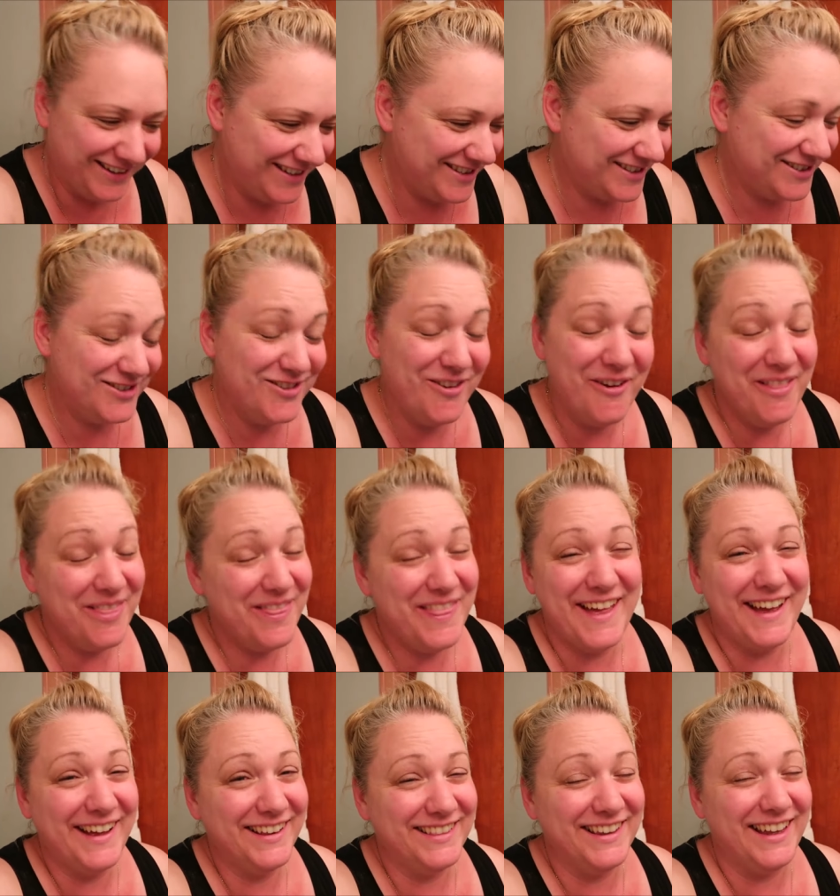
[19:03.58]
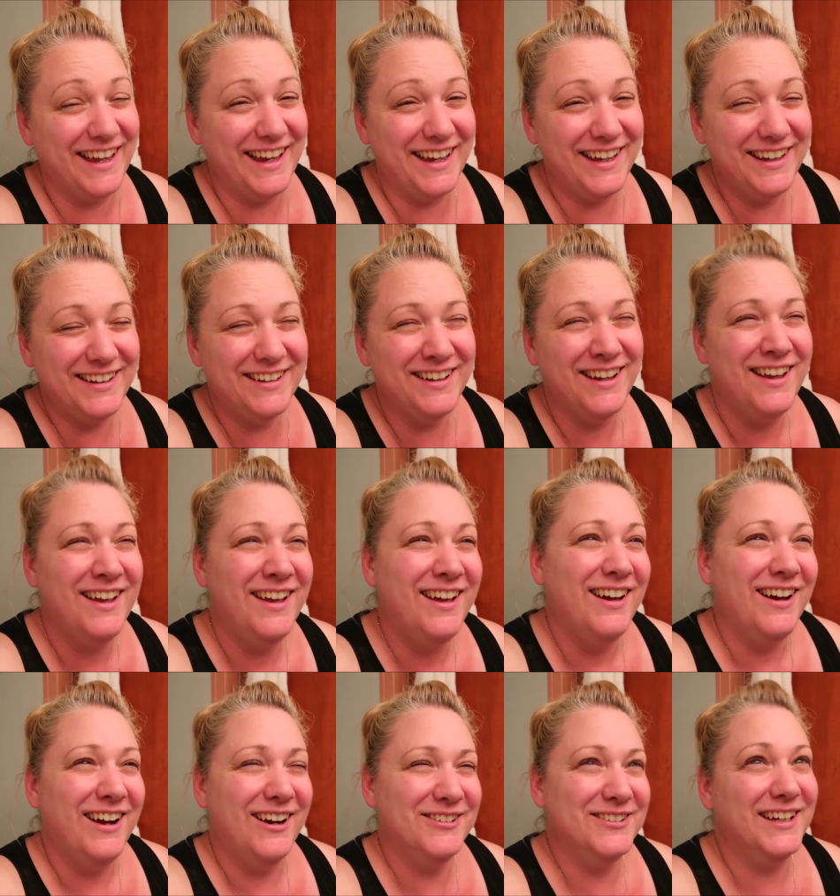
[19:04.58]
it's not that late.
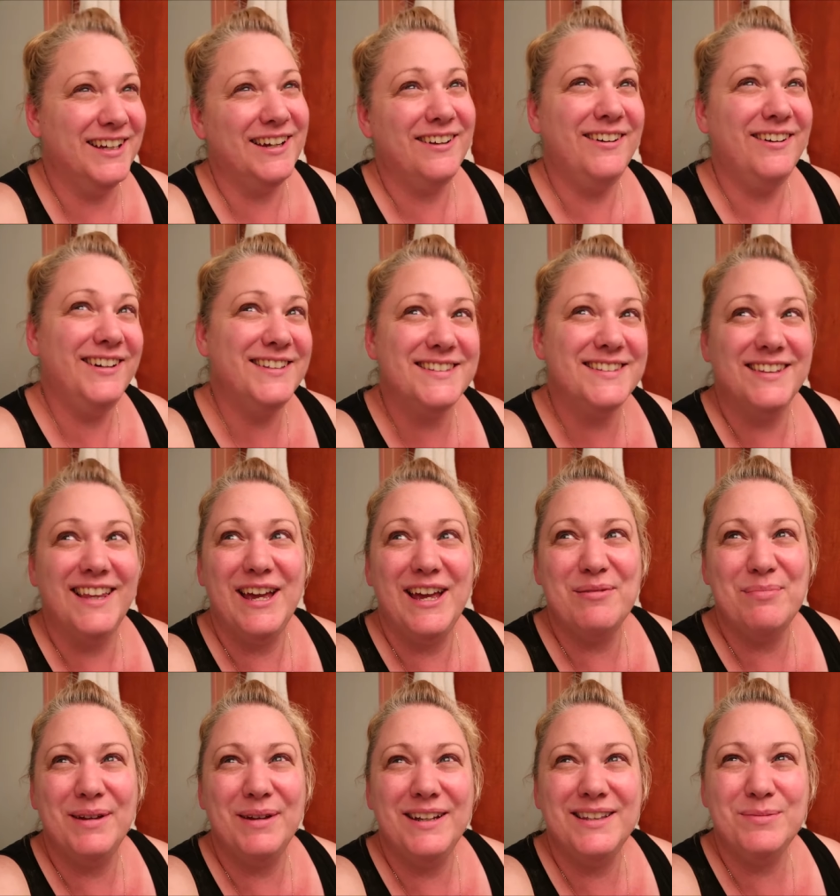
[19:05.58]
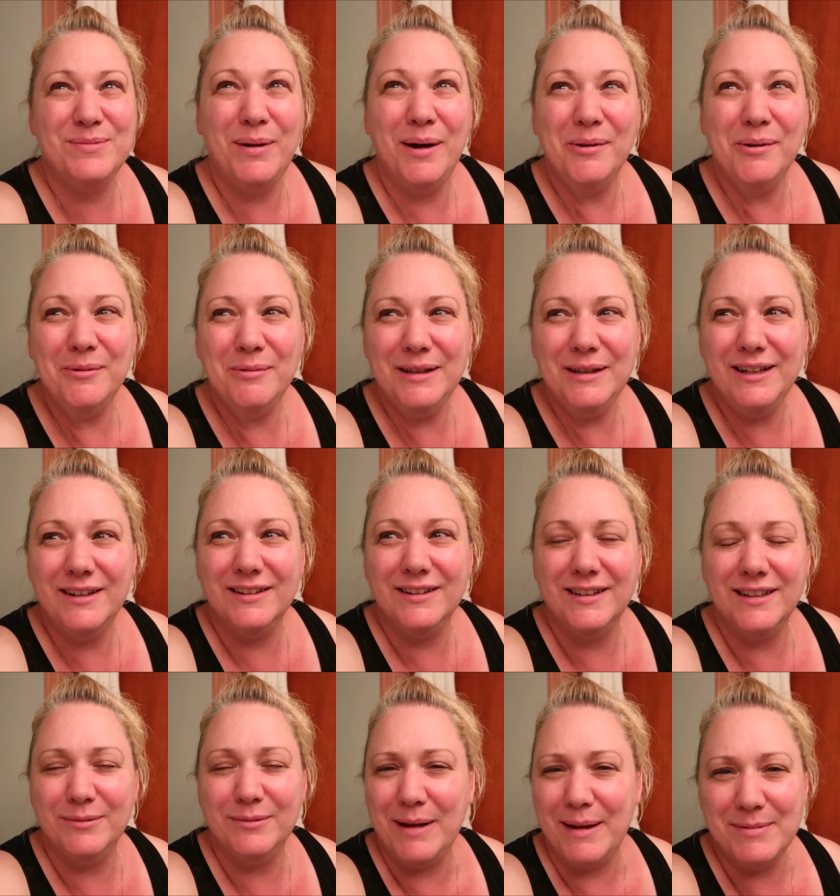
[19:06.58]
I was like, oh, it's late, but it's probably
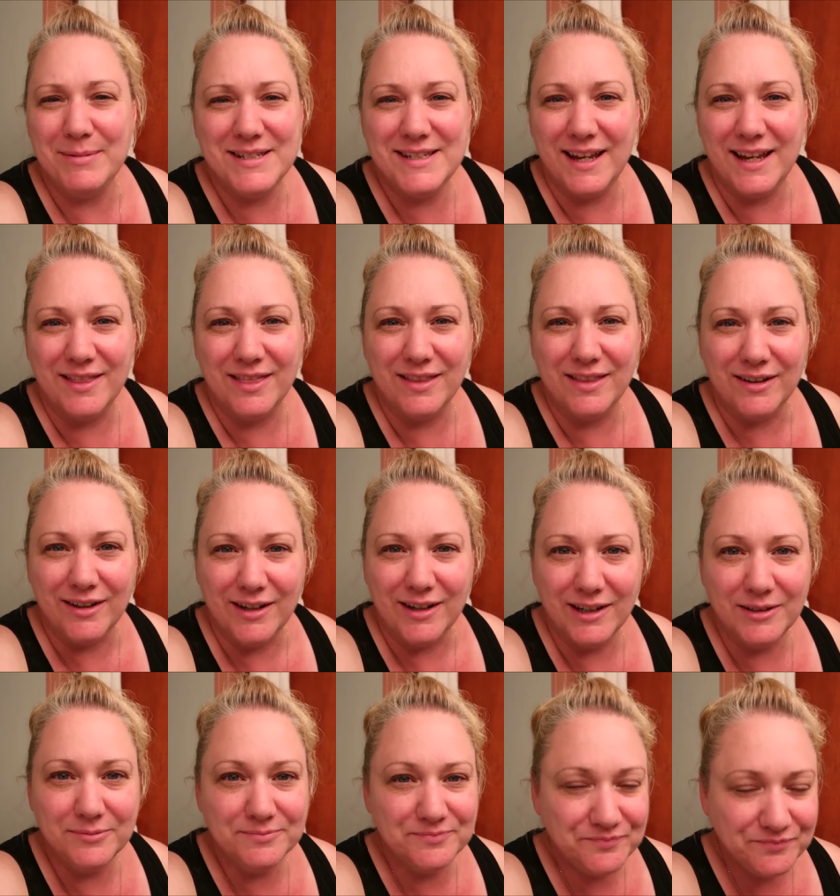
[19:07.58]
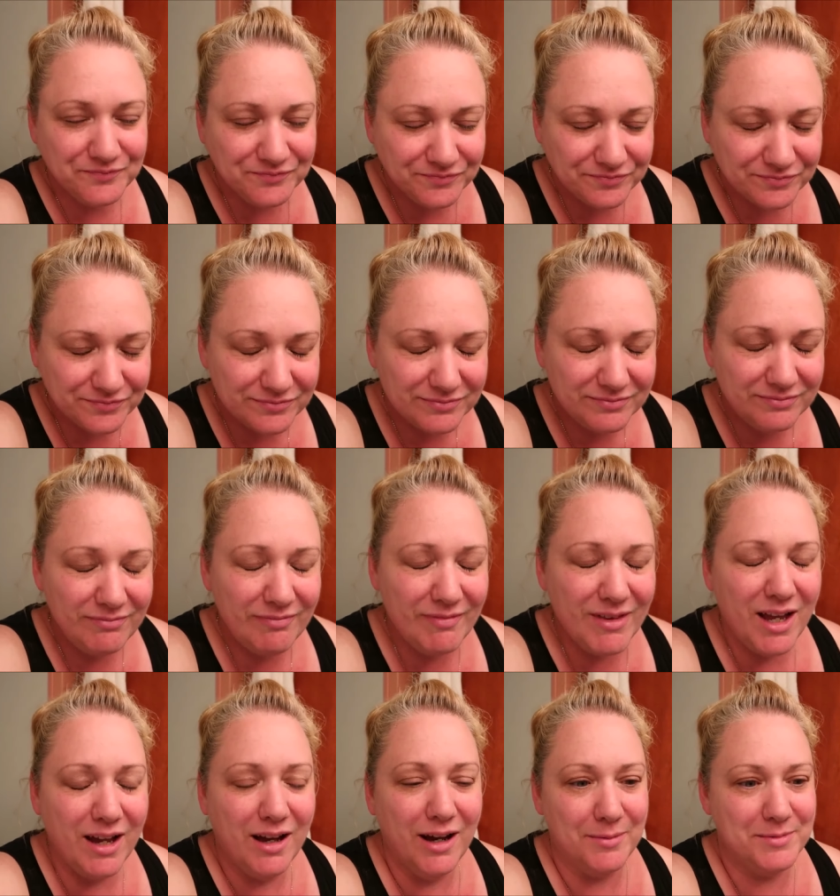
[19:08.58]
only maybe 10.30.
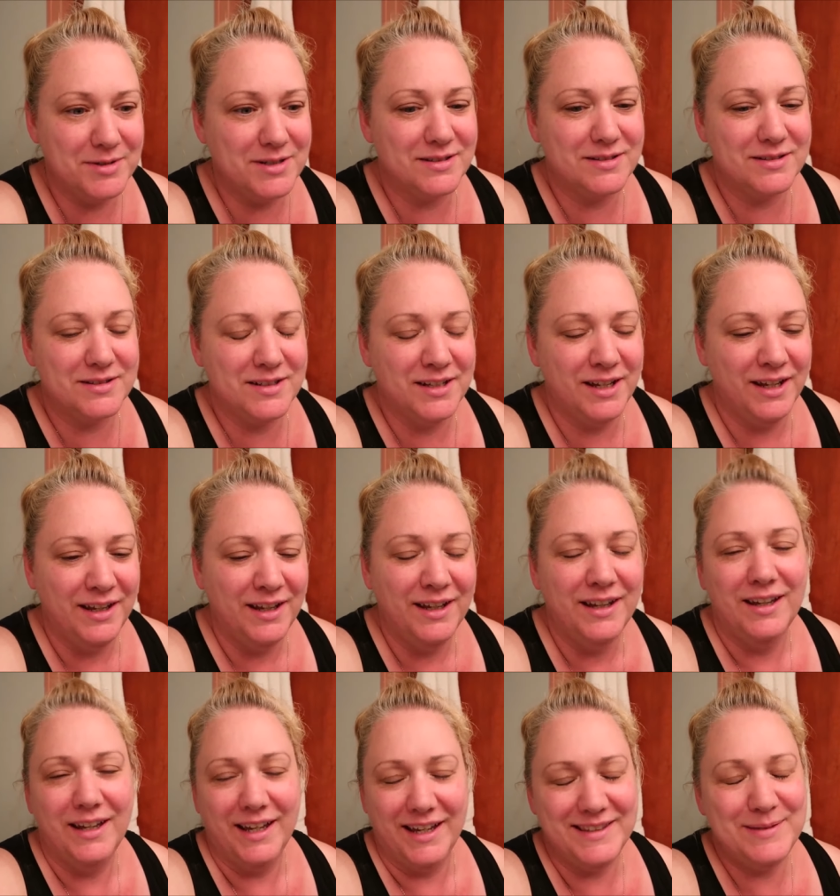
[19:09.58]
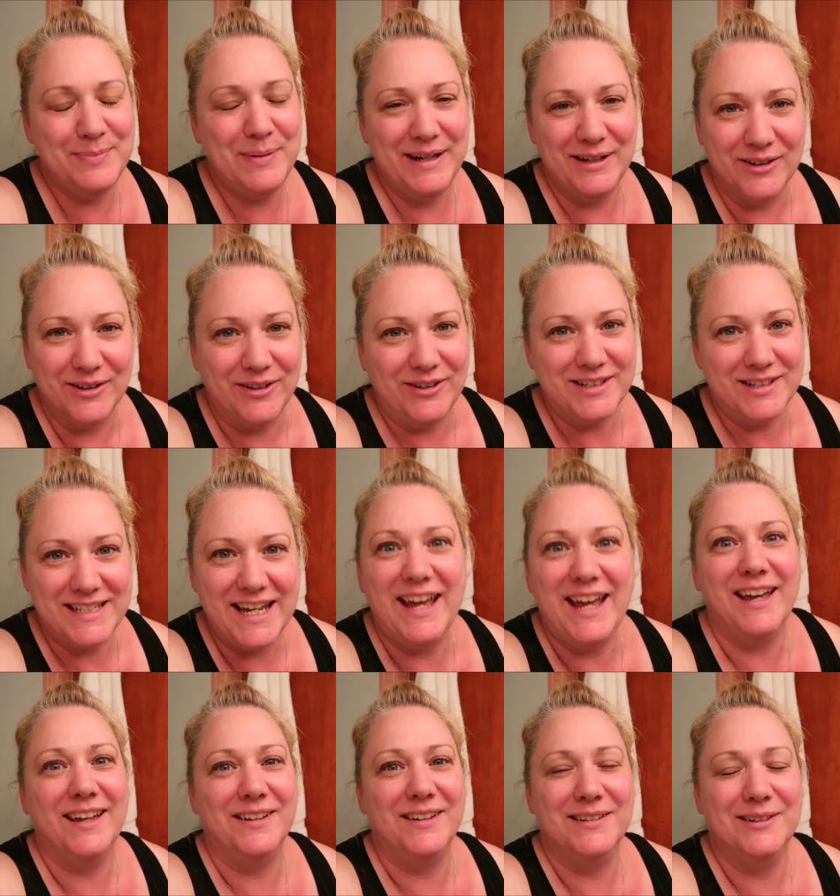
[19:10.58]
I'm just it's been a long
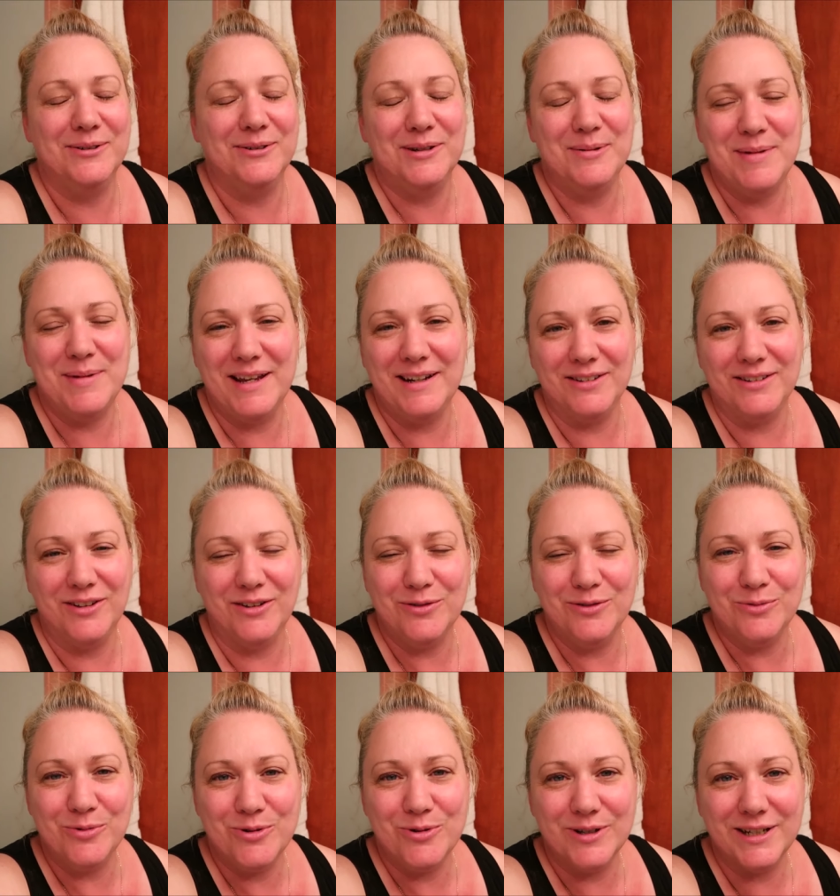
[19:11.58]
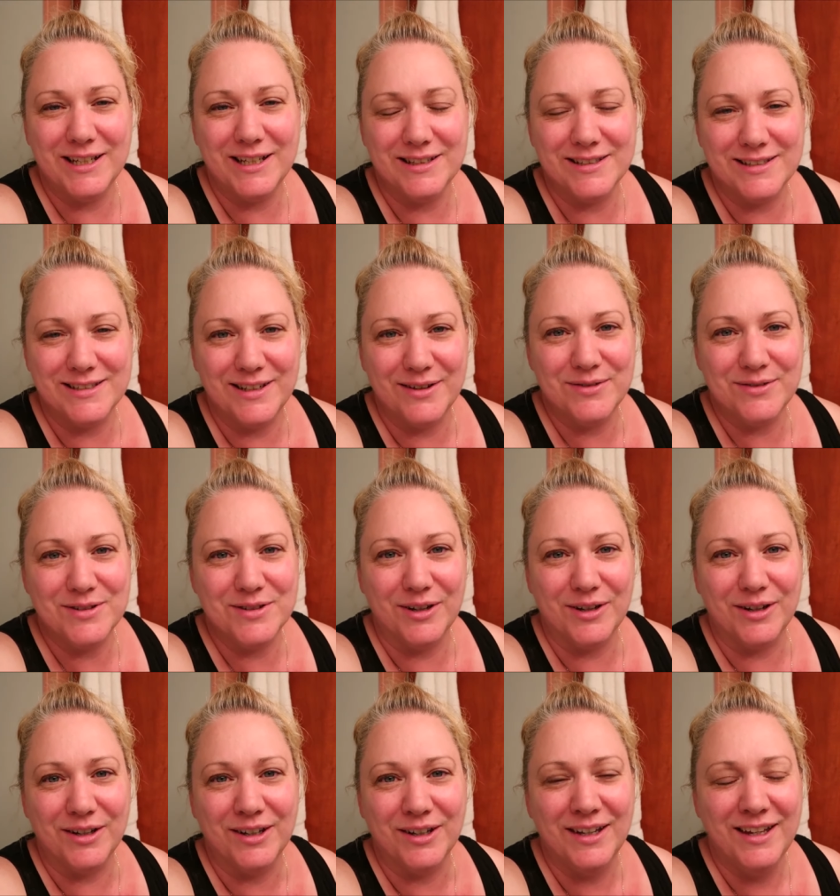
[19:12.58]
day, you know what I mean? A lot of walking and stuff,
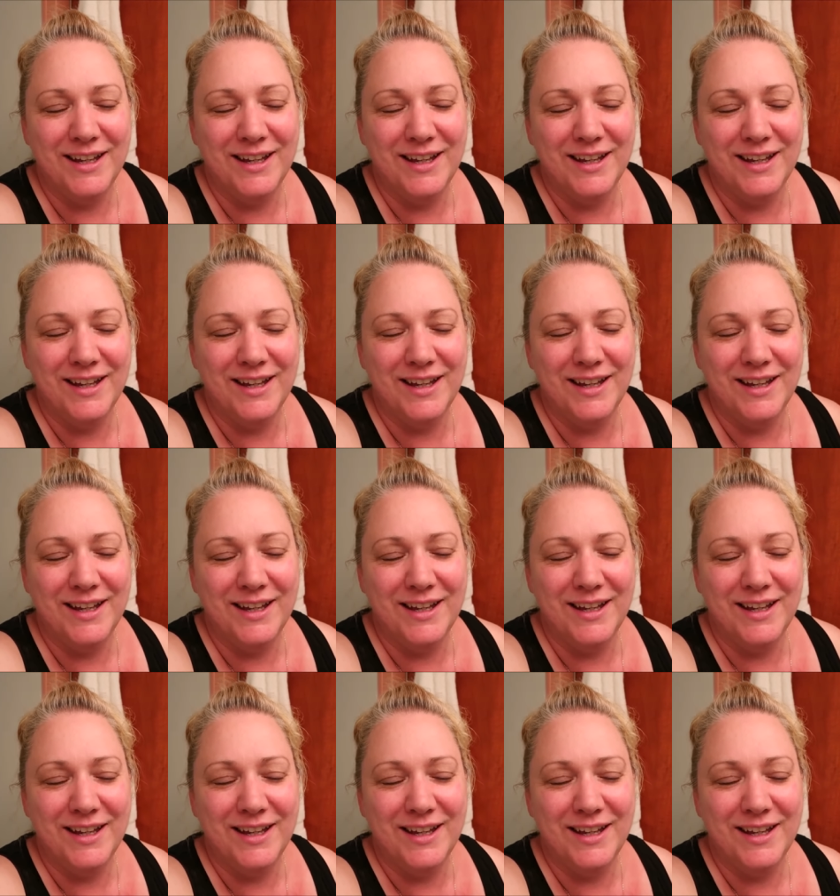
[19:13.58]
so